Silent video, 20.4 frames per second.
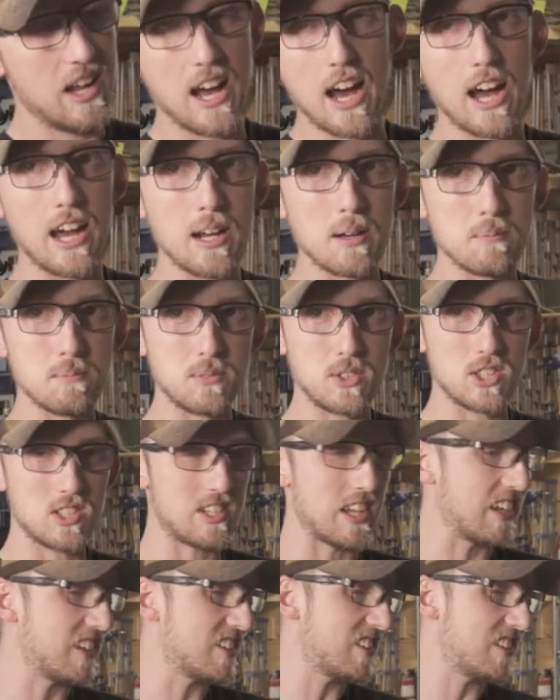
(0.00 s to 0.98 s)
I am
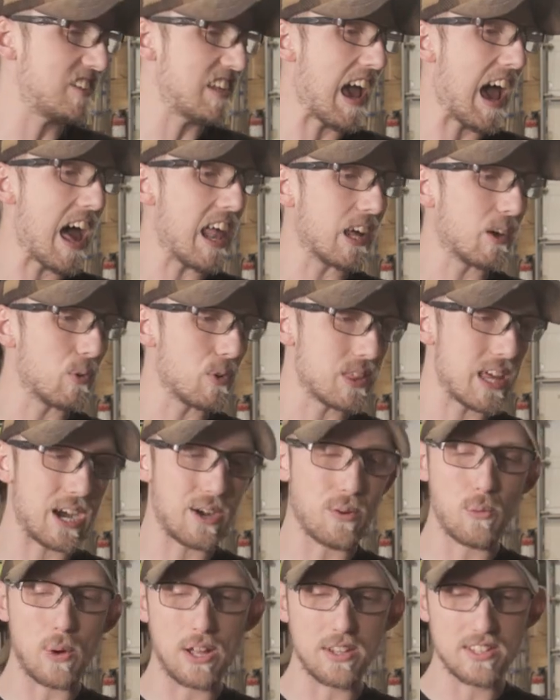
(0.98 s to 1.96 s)
just ecstatic with
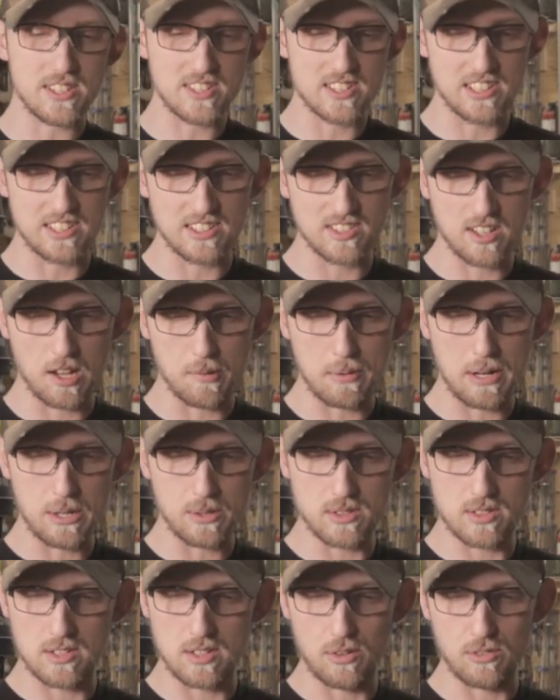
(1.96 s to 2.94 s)
how well this thing is coming
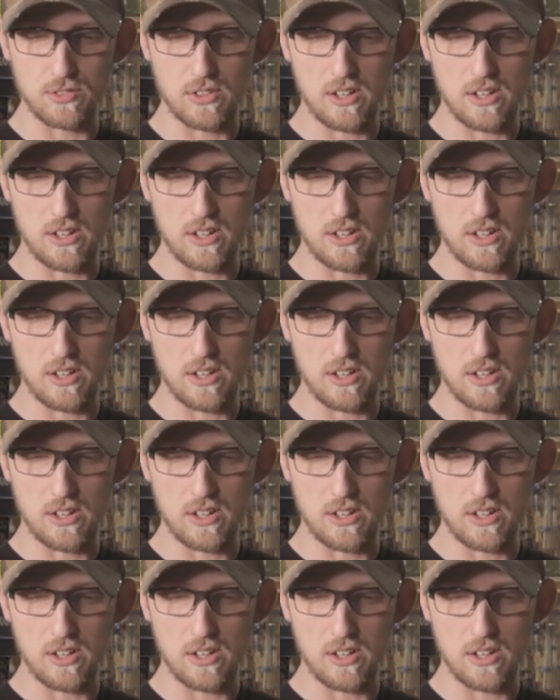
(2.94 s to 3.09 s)
out so